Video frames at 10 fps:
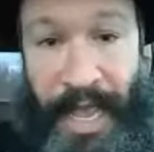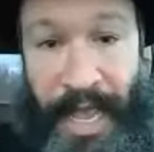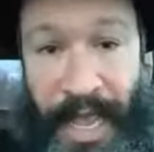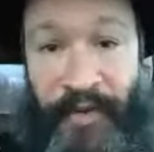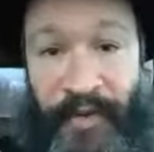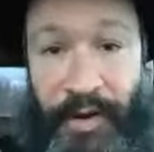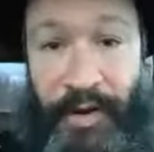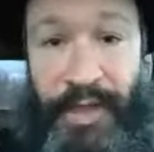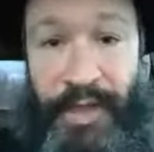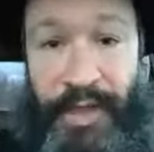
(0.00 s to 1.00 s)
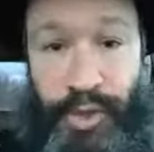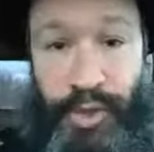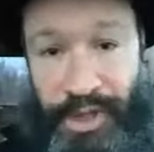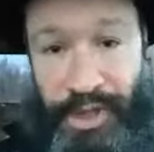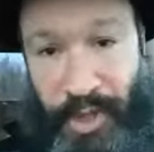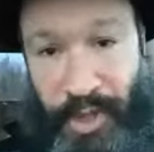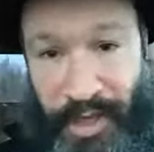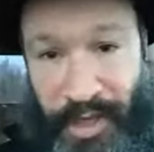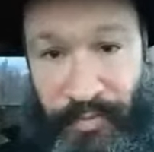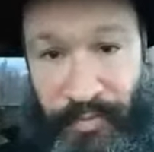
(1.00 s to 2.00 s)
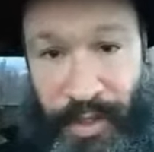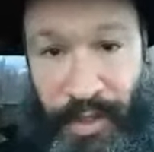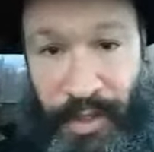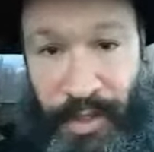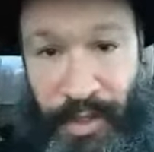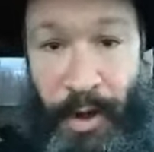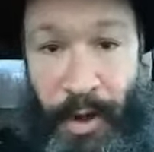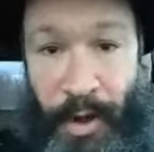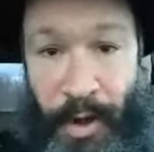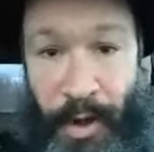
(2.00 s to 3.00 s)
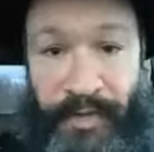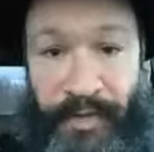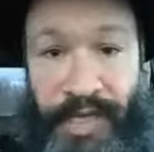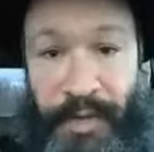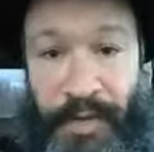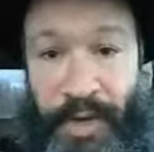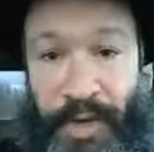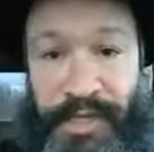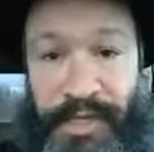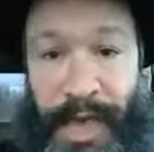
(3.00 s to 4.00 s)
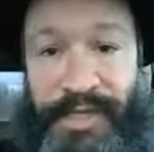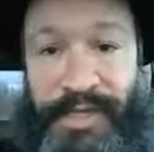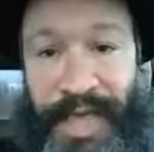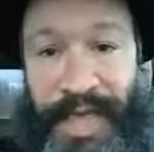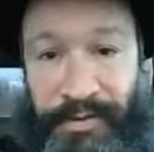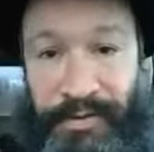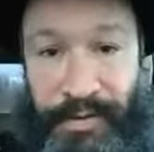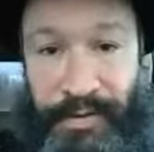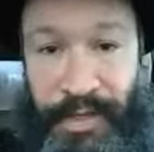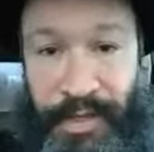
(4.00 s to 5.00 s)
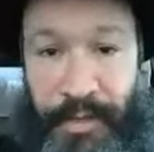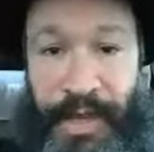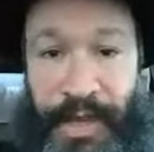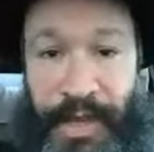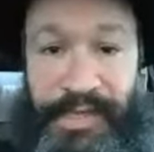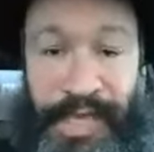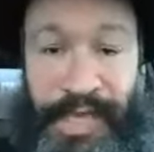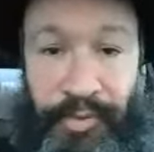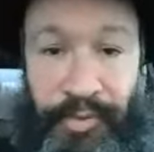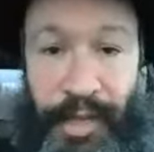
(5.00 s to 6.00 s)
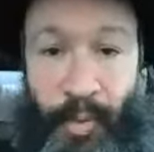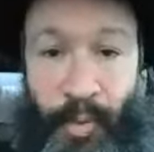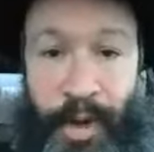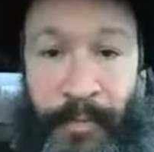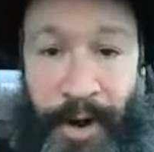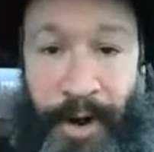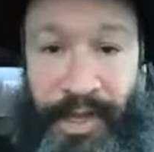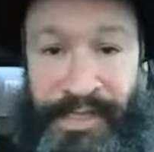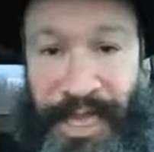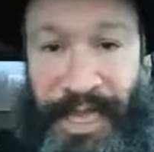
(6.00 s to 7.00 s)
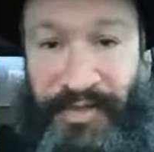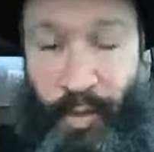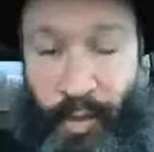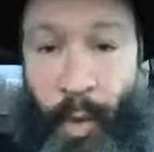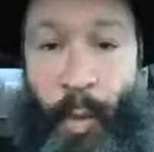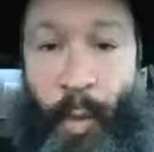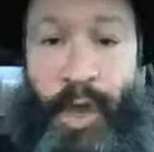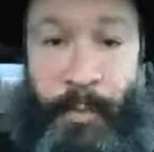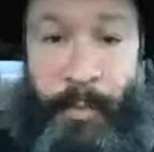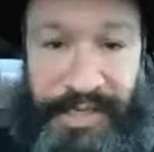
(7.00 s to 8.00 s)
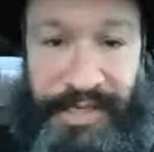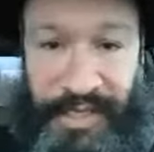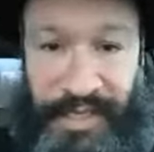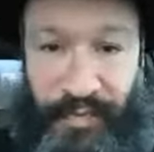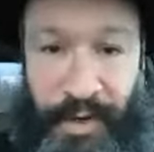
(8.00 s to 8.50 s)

And finally, the Jewish community. And all of these communities coming together to be able to celebrate what America stands for, what Wyoming stands for,